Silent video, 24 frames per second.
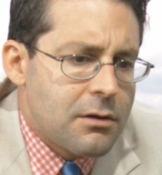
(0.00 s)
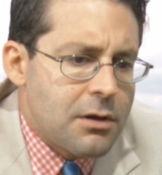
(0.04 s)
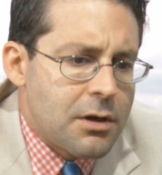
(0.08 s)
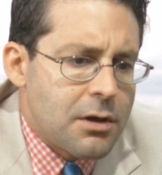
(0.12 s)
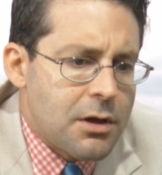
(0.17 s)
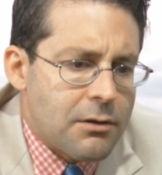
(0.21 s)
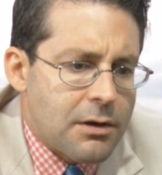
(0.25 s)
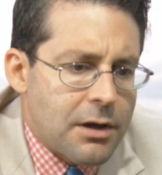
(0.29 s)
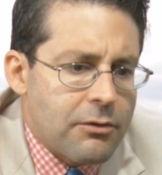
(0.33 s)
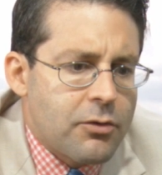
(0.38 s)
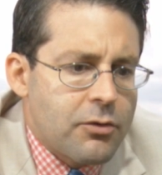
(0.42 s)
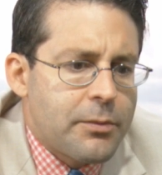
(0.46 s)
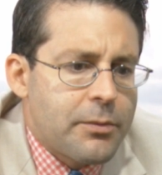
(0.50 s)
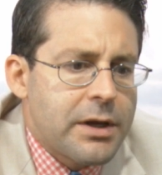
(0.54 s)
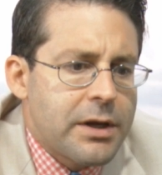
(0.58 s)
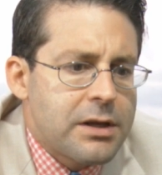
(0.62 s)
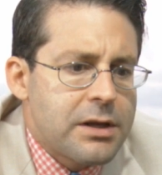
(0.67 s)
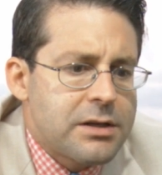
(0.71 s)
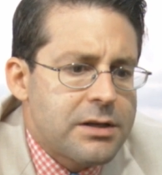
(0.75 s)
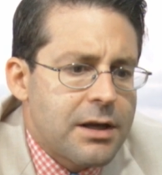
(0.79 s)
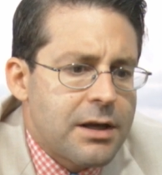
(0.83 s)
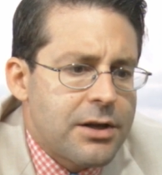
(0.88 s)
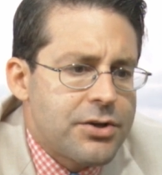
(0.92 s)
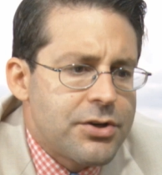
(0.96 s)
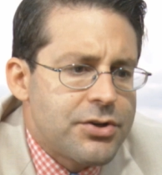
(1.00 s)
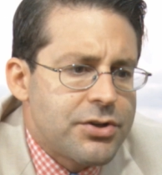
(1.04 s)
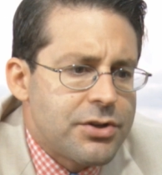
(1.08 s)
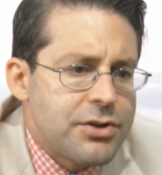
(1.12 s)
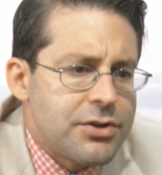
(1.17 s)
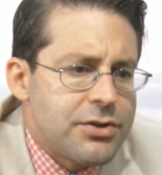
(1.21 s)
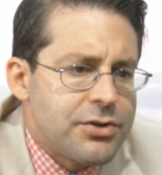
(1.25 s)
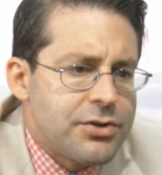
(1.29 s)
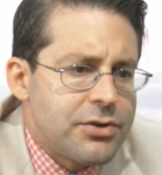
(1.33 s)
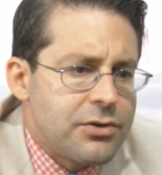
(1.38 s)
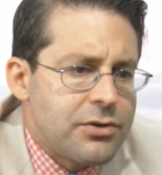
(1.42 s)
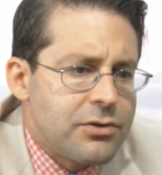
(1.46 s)
you know, I would pay
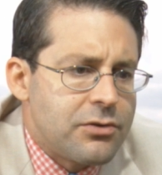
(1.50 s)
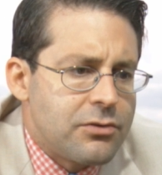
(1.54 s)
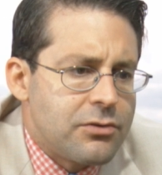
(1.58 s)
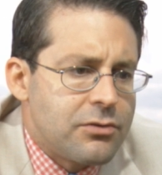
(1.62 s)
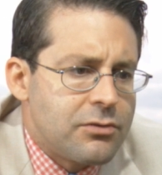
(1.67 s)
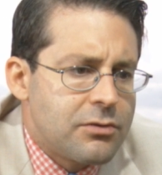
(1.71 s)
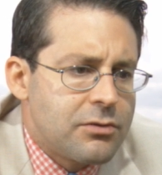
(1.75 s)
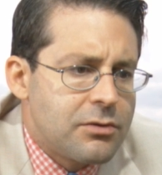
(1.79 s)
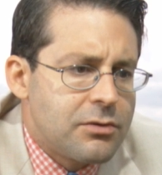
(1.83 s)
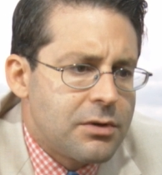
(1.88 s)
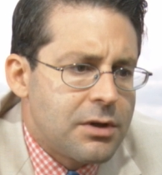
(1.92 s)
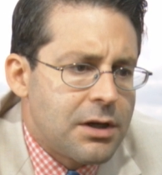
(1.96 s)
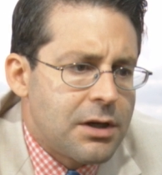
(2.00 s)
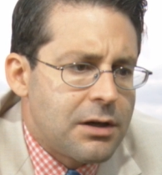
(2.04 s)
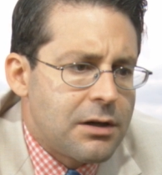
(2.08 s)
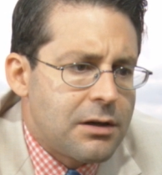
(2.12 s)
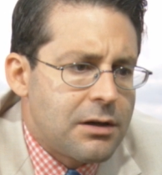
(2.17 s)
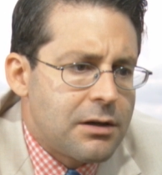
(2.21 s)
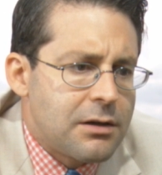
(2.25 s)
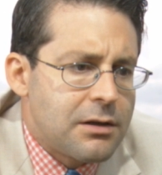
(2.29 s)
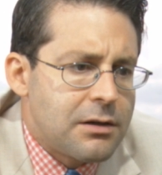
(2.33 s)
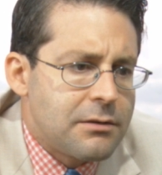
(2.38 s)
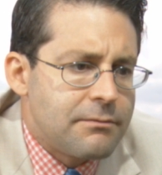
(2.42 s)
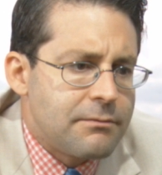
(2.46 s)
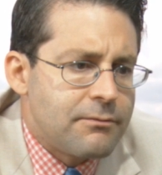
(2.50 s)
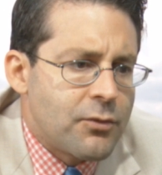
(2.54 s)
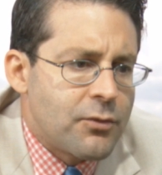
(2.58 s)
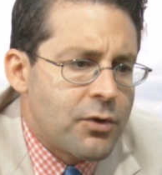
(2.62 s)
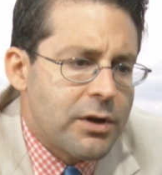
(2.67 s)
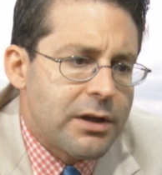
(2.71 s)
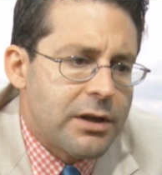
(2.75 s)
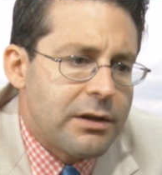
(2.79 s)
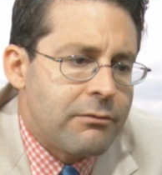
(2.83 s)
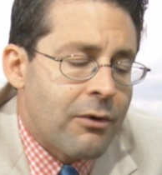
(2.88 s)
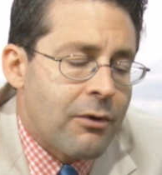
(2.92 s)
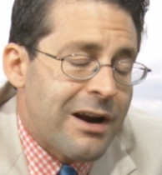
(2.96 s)
attention to uh,
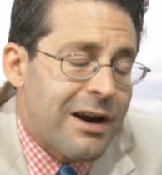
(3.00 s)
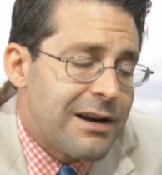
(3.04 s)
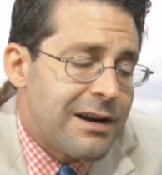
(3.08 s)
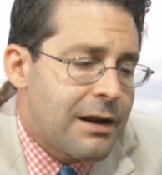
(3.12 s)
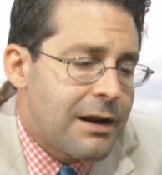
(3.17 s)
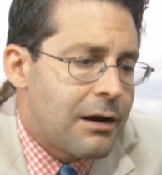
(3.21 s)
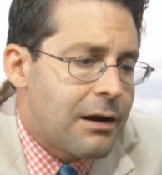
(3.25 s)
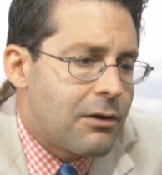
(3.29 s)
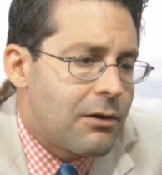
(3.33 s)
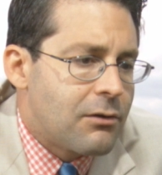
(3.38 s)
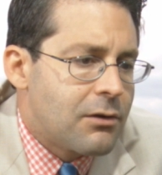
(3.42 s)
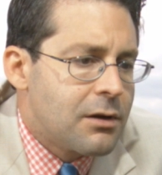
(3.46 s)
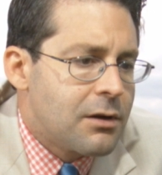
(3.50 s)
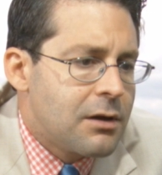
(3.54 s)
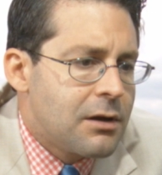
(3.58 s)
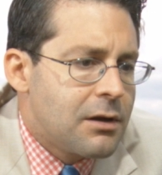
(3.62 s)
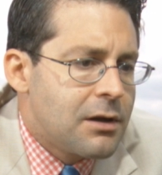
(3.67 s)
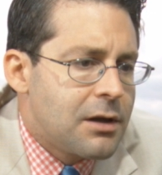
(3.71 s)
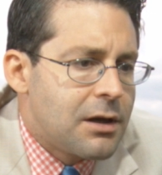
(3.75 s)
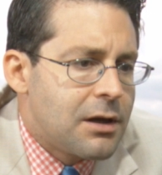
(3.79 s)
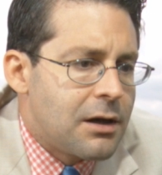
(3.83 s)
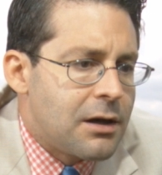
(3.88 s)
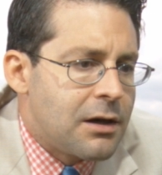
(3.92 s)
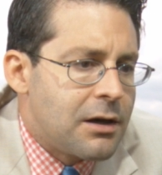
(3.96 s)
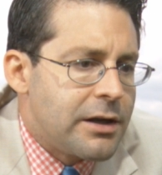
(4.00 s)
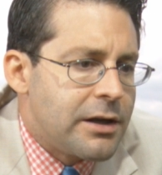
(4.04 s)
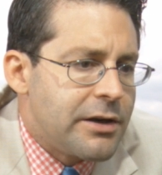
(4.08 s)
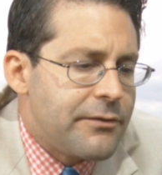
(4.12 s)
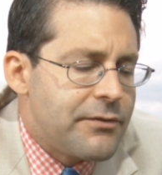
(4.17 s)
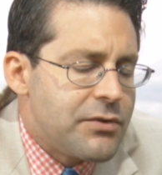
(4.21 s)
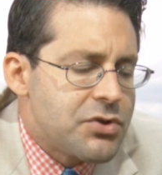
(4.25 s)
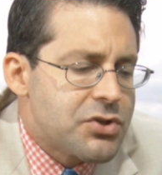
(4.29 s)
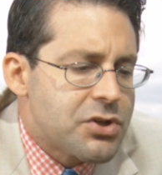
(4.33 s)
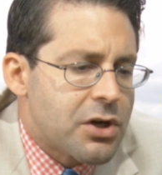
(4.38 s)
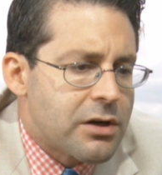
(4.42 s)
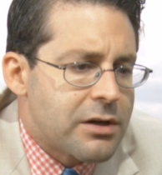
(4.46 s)
really right now. Uh, and
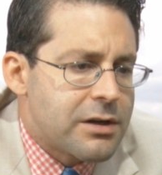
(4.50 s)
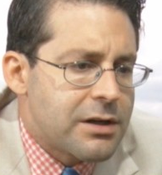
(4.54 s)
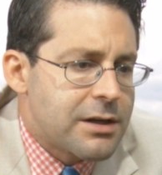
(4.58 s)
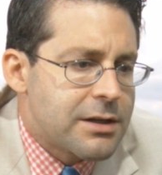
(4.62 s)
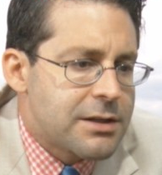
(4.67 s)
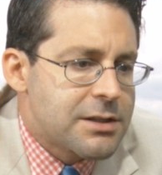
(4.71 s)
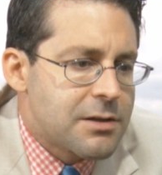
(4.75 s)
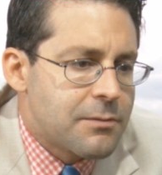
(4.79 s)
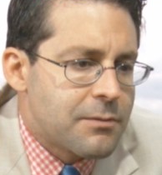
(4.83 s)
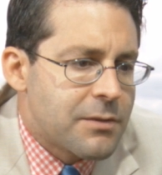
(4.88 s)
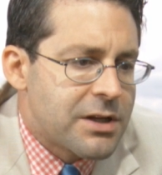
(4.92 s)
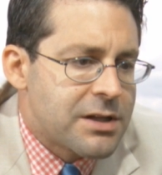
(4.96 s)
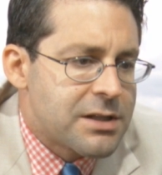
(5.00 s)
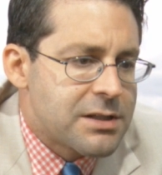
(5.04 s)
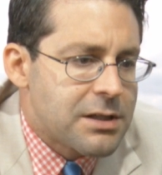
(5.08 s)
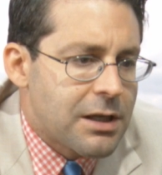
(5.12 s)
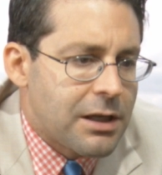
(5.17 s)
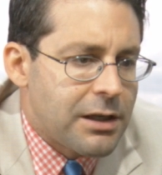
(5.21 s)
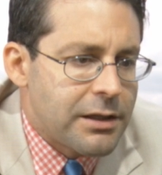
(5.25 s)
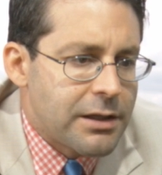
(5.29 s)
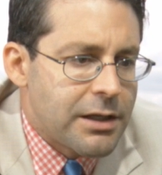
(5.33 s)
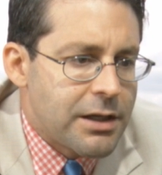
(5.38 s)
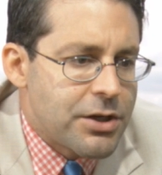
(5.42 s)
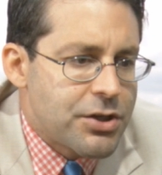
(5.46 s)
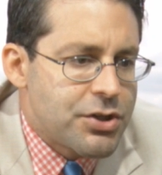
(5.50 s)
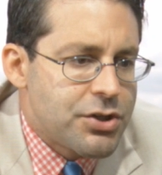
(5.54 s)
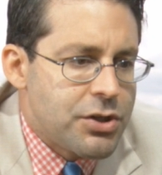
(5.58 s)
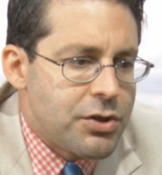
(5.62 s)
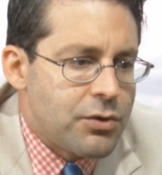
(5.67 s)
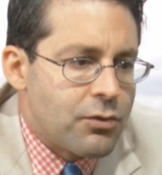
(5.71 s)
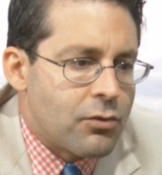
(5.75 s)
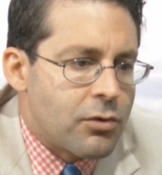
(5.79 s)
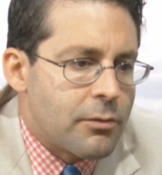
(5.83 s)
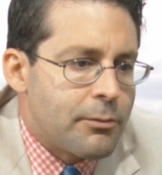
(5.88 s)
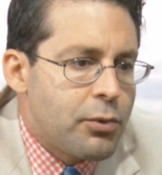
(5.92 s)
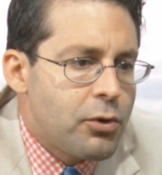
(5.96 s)
if you start to get some
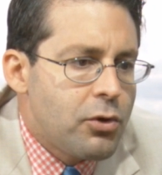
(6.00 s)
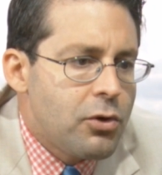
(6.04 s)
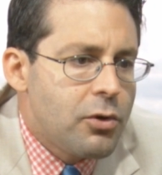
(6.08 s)
consolidation or